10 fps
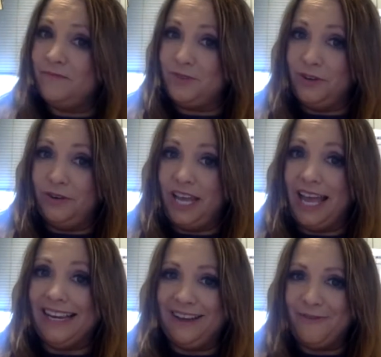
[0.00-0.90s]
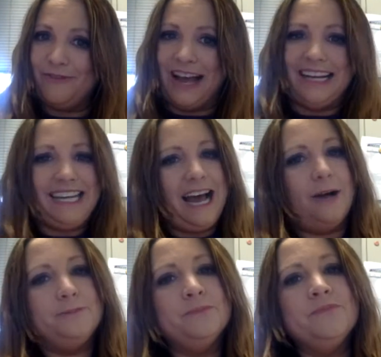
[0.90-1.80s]
Tune in, find out.
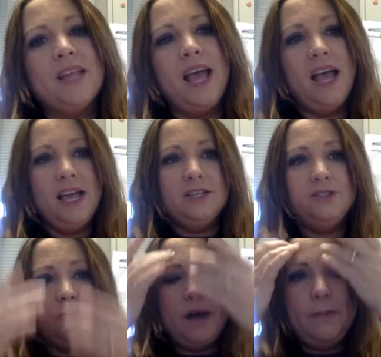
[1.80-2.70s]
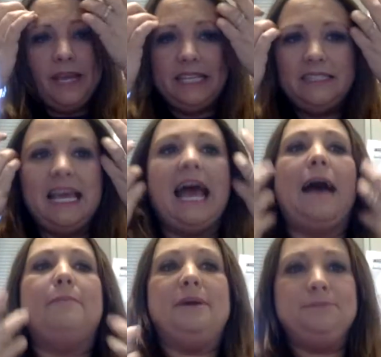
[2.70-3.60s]
So, what begins to
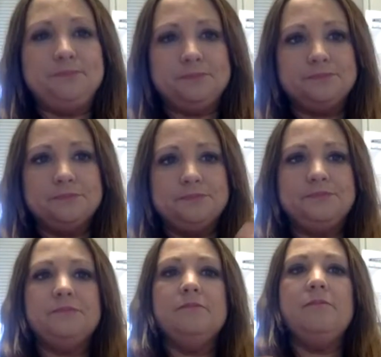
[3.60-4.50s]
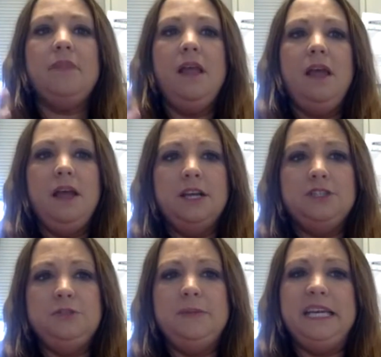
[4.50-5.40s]
happen
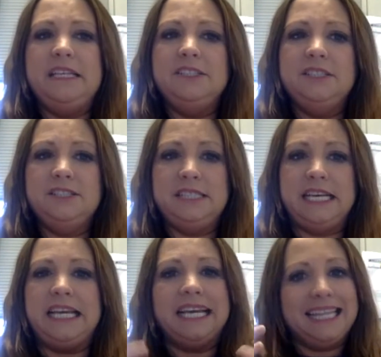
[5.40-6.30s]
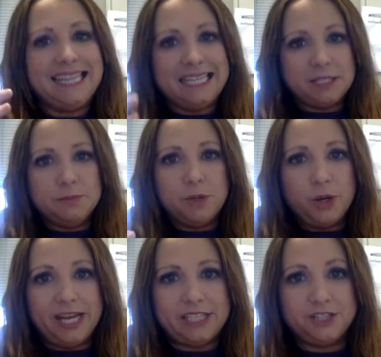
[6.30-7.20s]
is you begin to see this
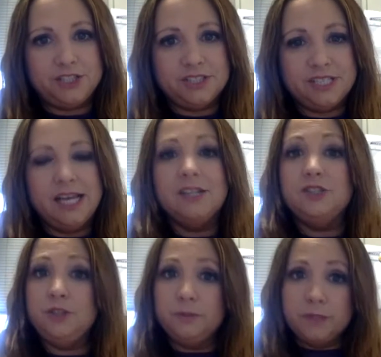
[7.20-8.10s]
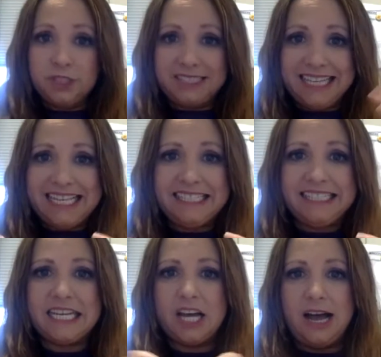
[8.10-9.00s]
push to
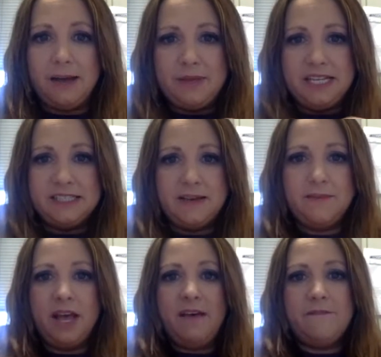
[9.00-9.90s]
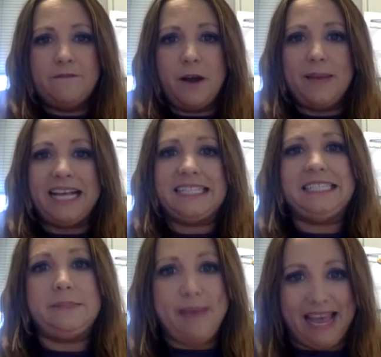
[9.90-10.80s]
resist communism from
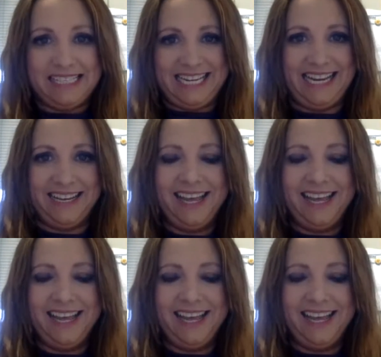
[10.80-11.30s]
expanding.